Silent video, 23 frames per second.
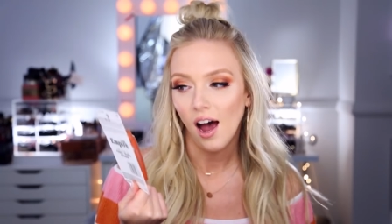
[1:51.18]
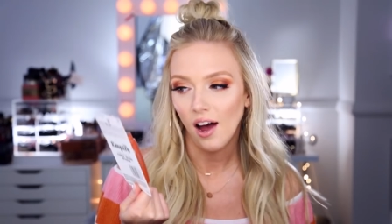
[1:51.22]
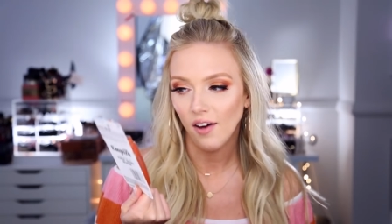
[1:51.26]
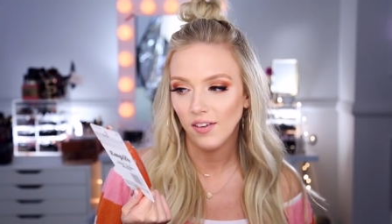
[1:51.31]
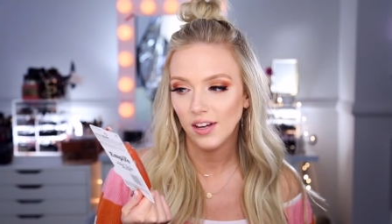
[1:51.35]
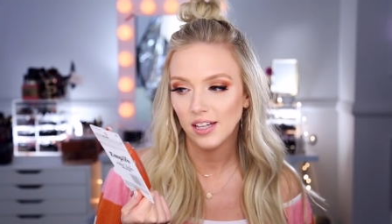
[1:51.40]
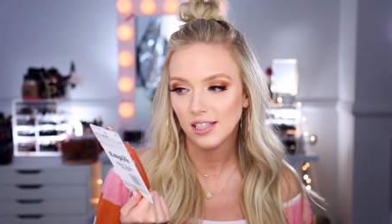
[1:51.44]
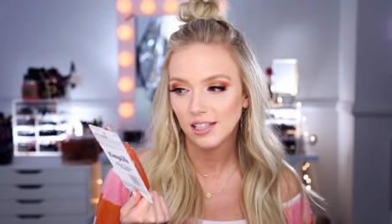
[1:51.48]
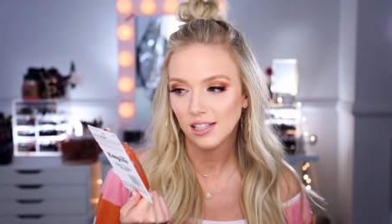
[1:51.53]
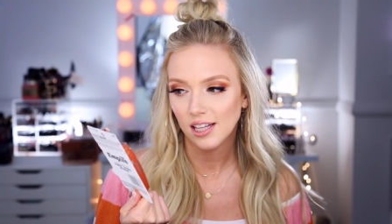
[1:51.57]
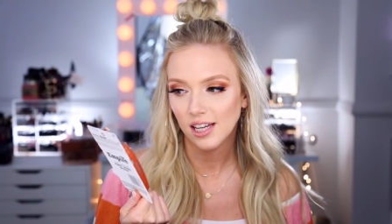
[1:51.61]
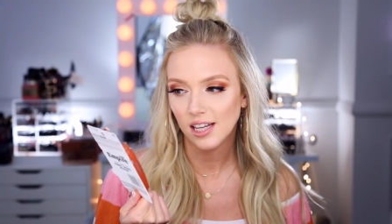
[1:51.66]

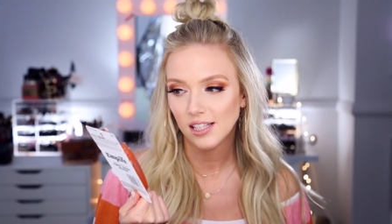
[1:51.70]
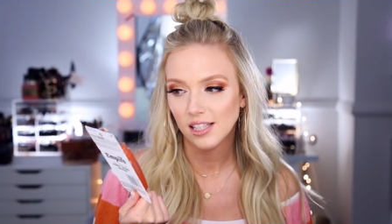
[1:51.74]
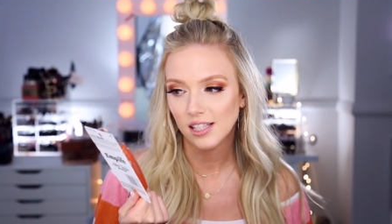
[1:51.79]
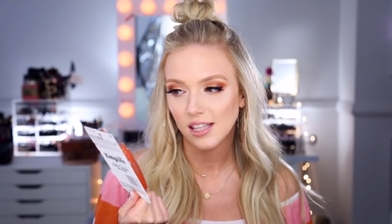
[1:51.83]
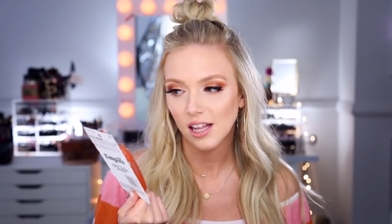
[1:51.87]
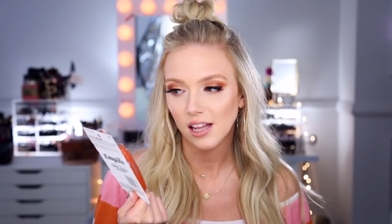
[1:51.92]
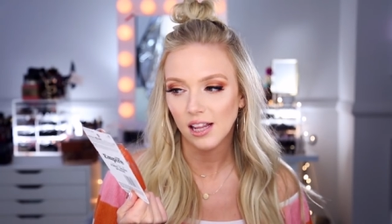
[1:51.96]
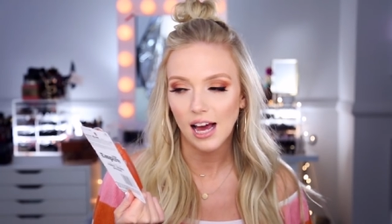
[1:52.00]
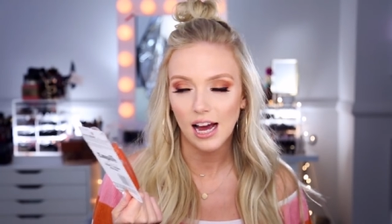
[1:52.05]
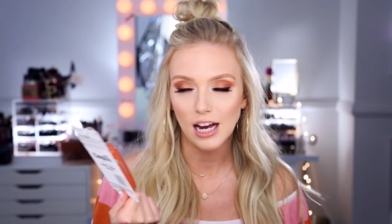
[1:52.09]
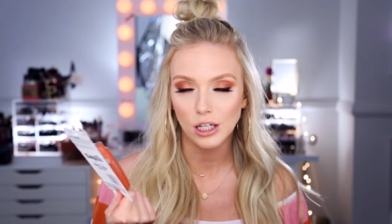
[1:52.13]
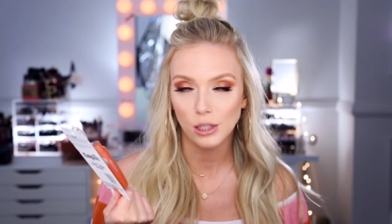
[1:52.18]
Obviously, it's
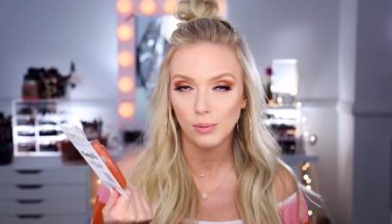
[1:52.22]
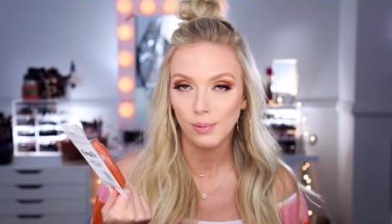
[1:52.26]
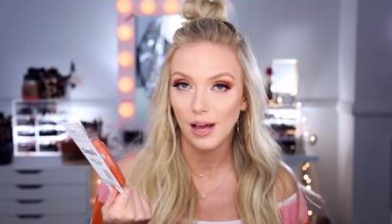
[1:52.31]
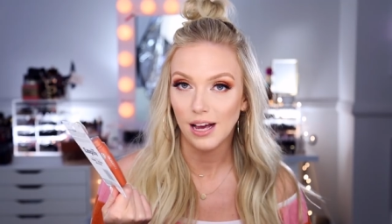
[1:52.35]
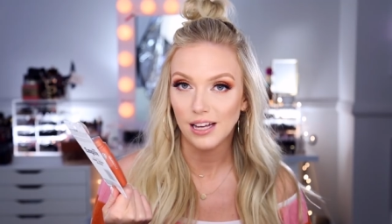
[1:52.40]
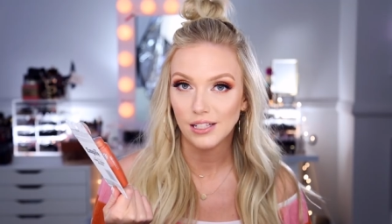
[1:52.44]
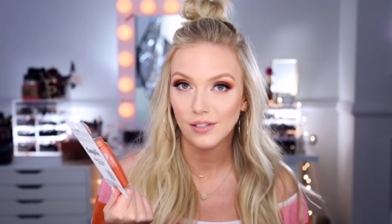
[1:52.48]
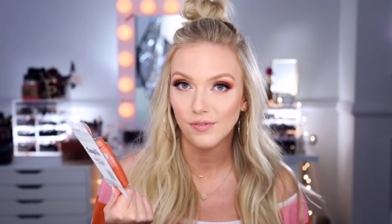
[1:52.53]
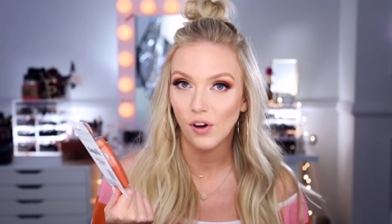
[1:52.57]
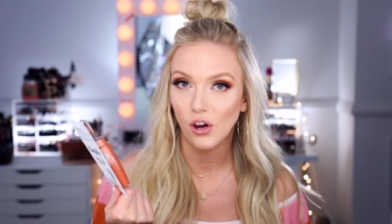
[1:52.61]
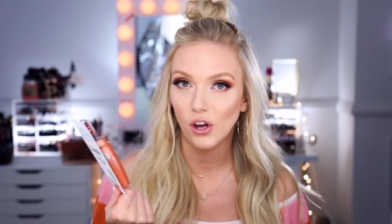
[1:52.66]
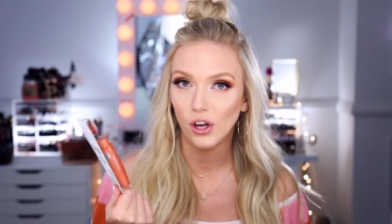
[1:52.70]
the Lash
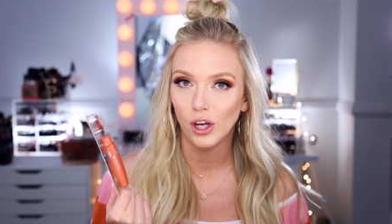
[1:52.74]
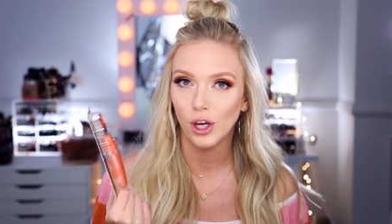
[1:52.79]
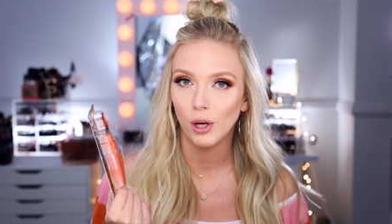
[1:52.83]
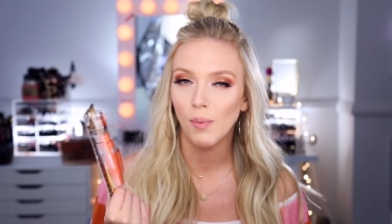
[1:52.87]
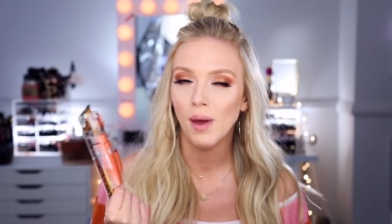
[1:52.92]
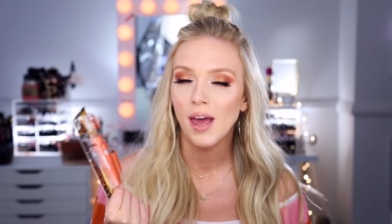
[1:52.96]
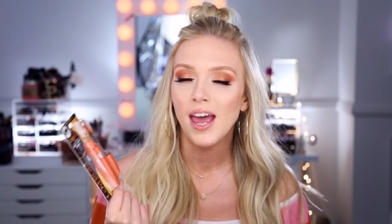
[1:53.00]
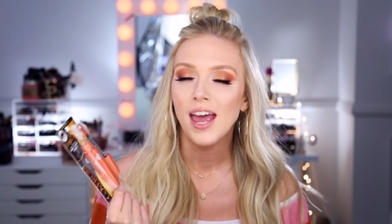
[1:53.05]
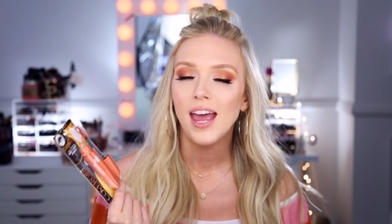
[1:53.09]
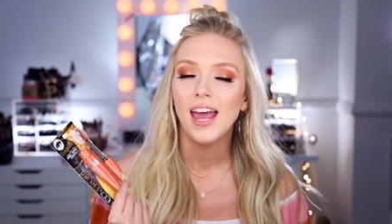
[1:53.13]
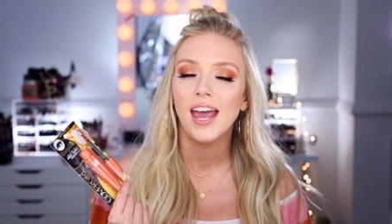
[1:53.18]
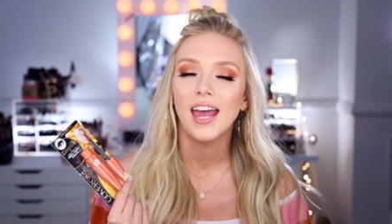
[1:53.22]
Blast volume.